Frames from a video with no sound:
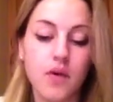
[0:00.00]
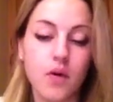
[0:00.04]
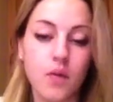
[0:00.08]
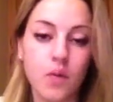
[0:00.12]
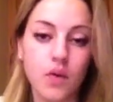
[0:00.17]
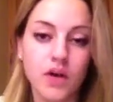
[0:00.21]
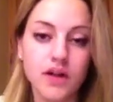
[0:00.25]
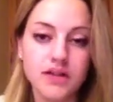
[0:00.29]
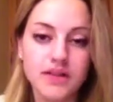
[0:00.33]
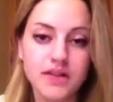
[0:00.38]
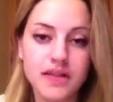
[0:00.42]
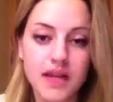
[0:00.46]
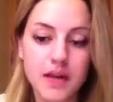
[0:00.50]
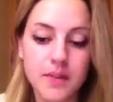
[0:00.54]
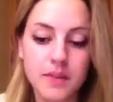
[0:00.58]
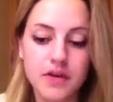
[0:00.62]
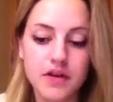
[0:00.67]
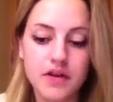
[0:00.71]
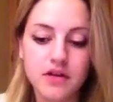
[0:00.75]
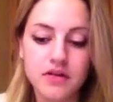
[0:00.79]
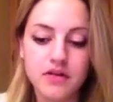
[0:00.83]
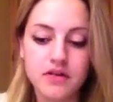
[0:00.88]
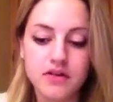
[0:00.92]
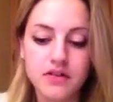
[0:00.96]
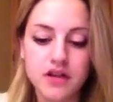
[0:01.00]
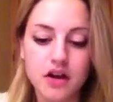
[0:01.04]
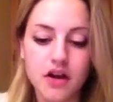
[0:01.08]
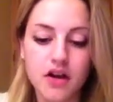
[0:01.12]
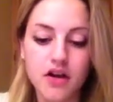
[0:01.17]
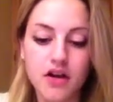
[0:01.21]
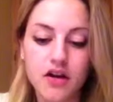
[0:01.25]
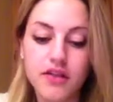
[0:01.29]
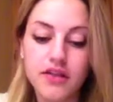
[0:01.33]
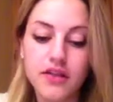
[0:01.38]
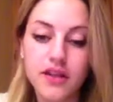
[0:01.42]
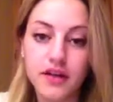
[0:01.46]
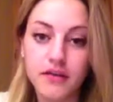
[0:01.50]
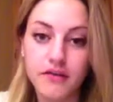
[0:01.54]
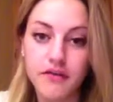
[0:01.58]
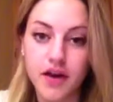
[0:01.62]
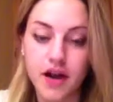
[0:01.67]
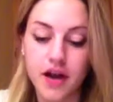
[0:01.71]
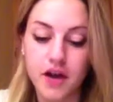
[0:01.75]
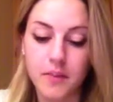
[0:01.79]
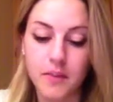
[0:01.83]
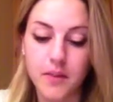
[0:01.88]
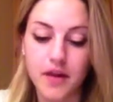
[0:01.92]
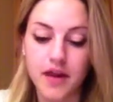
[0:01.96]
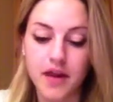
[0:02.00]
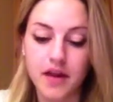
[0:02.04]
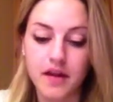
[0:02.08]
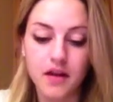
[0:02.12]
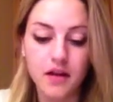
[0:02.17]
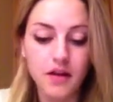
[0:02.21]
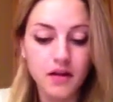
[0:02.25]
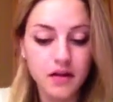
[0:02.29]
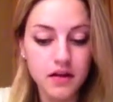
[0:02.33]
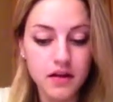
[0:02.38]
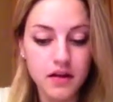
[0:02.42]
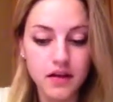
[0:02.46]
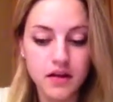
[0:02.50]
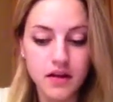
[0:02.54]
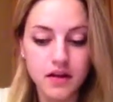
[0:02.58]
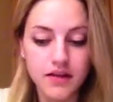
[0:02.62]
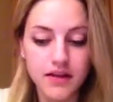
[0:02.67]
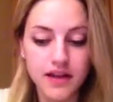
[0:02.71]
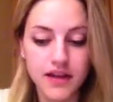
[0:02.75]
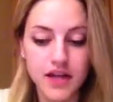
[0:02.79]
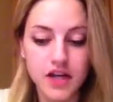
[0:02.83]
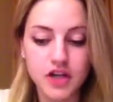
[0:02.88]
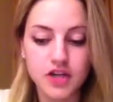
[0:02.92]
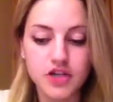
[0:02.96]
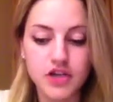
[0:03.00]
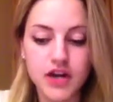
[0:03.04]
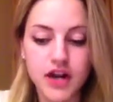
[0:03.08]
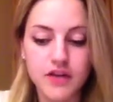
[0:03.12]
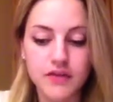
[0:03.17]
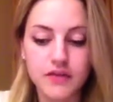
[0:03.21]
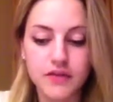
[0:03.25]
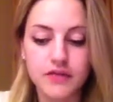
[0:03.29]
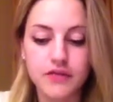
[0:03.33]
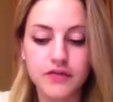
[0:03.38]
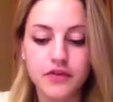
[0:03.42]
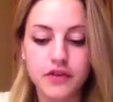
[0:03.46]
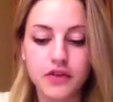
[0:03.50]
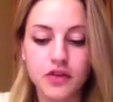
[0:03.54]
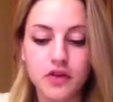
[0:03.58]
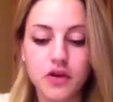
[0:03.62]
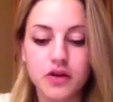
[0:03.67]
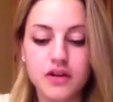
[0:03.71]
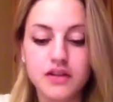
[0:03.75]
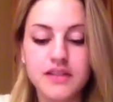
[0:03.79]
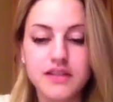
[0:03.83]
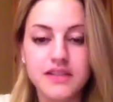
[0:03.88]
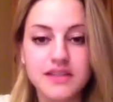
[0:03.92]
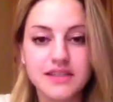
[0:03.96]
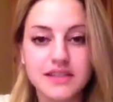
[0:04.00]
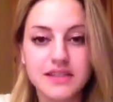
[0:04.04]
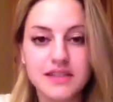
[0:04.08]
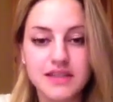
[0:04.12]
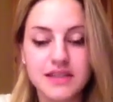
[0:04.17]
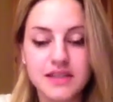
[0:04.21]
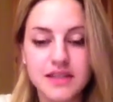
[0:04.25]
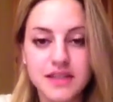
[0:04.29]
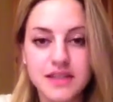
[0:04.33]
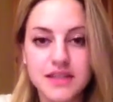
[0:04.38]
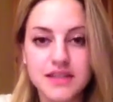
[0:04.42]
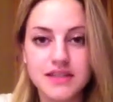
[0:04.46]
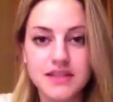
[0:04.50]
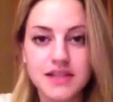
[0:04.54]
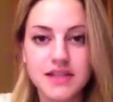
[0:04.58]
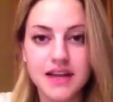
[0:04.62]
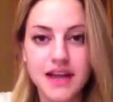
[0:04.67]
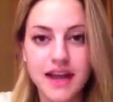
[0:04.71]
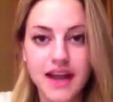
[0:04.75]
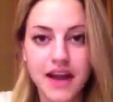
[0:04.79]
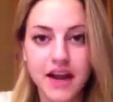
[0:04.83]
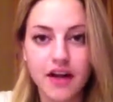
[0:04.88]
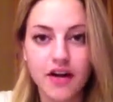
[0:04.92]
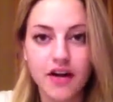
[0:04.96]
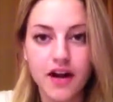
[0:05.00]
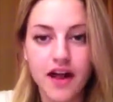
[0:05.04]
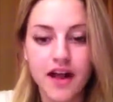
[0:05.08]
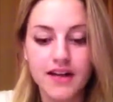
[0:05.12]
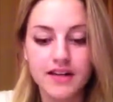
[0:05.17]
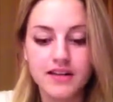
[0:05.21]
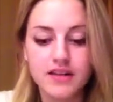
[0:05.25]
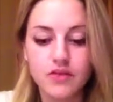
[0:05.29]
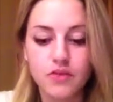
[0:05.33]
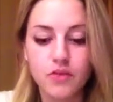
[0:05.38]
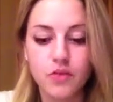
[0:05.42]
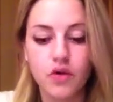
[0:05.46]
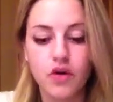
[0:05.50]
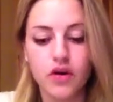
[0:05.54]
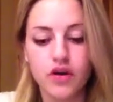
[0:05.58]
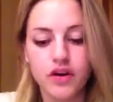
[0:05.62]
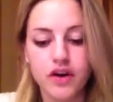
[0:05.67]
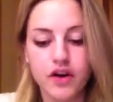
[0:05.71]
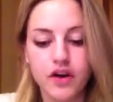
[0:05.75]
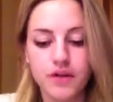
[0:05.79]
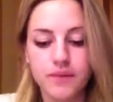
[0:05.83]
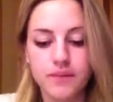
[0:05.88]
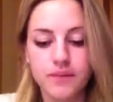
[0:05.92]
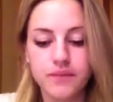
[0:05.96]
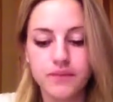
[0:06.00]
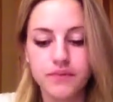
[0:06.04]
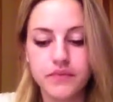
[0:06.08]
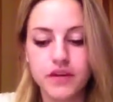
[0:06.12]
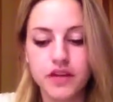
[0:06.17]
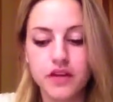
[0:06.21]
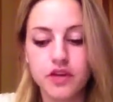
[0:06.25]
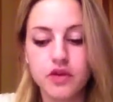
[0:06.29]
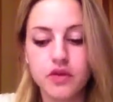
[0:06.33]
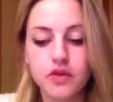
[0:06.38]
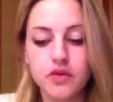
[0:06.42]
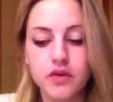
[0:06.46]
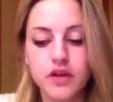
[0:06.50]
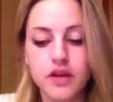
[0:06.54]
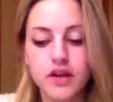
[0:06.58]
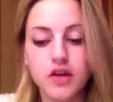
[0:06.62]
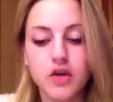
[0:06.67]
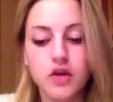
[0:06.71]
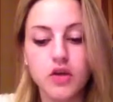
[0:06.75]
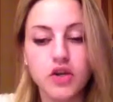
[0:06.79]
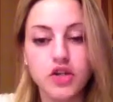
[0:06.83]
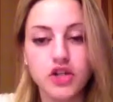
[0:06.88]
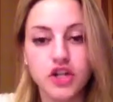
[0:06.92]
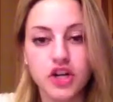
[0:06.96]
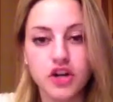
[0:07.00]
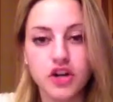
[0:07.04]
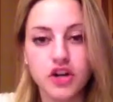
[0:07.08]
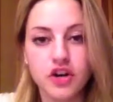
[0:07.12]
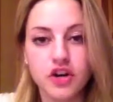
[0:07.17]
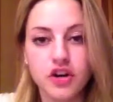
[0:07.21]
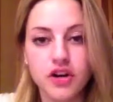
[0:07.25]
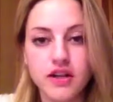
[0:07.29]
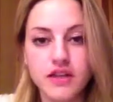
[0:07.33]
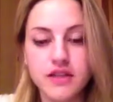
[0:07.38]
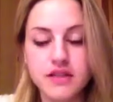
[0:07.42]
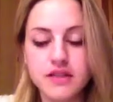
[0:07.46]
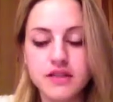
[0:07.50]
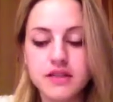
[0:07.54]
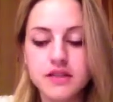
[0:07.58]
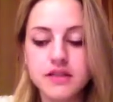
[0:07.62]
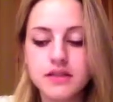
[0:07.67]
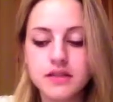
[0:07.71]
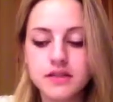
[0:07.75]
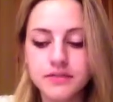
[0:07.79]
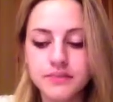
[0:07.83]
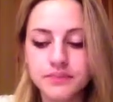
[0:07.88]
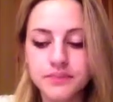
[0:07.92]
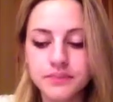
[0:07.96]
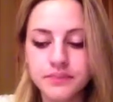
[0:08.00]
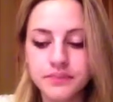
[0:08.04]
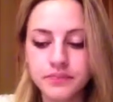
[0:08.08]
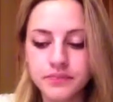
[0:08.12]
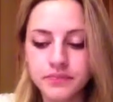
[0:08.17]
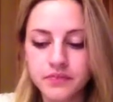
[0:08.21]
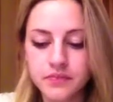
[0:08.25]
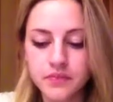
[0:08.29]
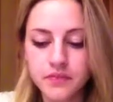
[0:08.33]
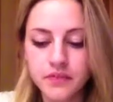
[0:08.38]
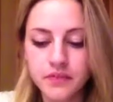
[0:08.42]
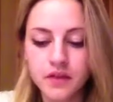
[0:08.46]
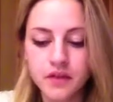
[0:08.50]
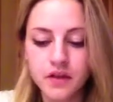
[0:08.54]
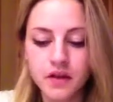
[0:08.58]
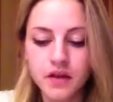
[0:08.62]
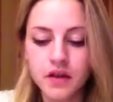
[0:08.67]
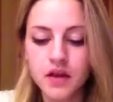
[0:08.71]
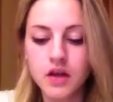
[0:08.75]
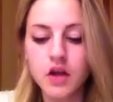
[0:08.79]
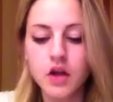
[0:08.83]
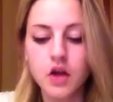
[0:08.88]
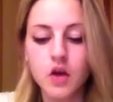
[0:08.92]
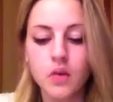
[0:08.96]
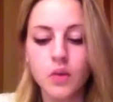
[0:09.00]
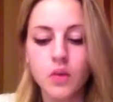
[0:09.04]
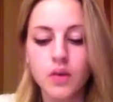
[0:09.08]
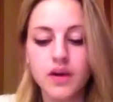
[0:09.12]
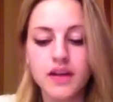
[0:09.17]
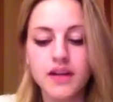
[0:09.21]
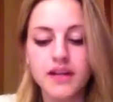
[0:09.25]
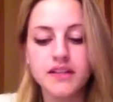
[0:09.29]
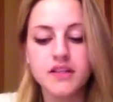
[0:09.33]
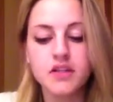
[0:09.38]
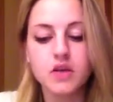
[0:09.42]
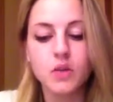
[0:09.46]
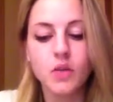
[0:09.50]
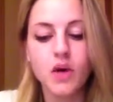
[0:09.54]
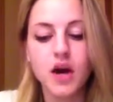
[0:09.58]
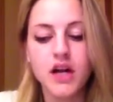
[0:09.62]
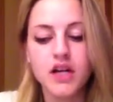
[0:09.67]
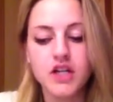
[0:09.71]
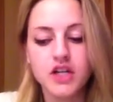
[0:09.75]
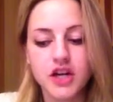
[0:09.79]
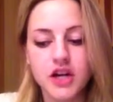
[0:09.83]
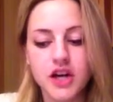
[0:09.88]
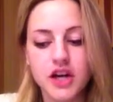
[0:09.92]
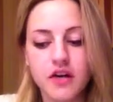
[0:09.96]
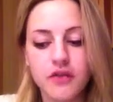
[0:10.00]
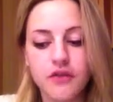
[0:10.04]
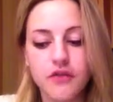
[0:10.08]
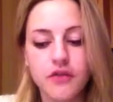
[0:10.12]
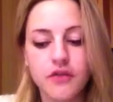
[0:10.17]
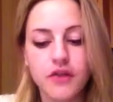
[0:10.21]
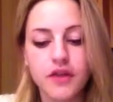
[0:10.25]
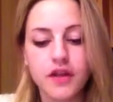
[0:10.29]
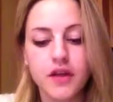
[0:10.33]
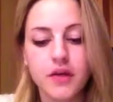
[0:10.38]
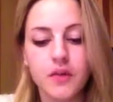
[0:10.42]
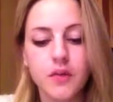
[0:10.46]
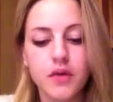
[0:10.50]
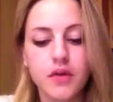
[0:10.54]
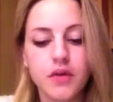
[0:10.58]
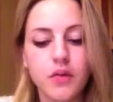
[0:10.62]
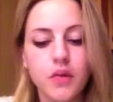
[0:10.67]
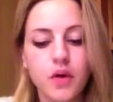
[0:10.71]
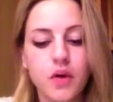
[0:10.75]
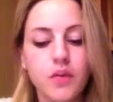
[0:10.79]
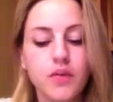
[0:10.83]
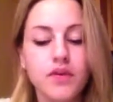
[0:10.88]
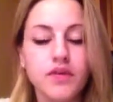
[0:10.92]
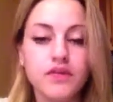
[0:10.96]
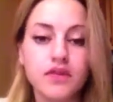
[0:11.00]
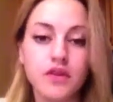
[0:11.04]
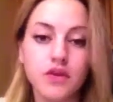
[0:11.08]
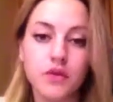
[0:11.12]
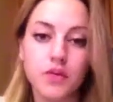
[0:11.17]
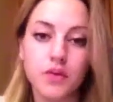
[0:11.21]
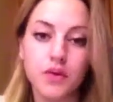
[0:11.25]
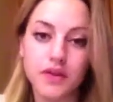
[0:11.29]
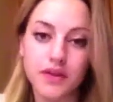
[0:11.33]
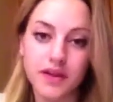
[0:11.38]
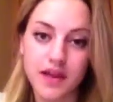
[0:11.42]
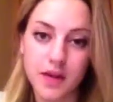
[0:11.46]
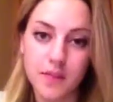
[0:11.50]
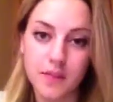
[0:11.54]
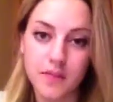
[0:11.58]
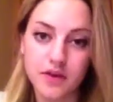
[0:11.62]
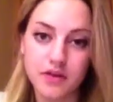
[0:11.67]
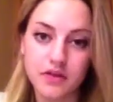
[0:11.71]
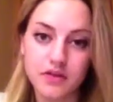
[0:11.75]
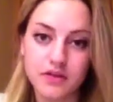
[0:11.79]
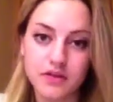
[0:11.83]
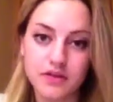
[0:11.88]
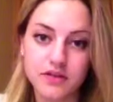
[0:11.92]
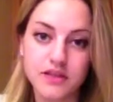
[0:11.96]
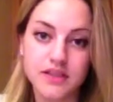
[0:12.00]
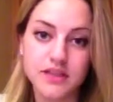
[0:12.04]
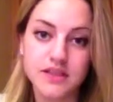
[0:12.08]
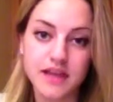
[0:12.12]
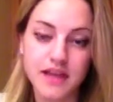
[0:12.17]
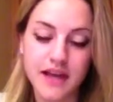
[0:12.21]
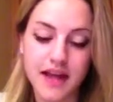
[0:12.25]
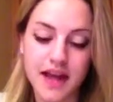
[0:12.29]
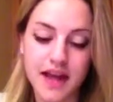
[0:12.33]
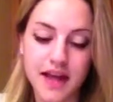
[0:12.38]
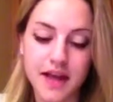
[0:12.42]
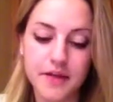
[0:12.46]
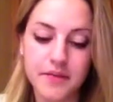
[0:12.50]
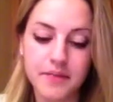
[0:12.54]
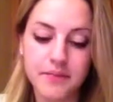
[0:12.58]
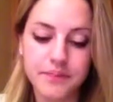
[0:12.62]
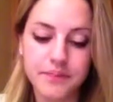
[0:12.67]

Once chemicals are in the environment, they can travel for long distances in air and in water, including ocean currents. We need to watch carefully with what we do with chemicals today.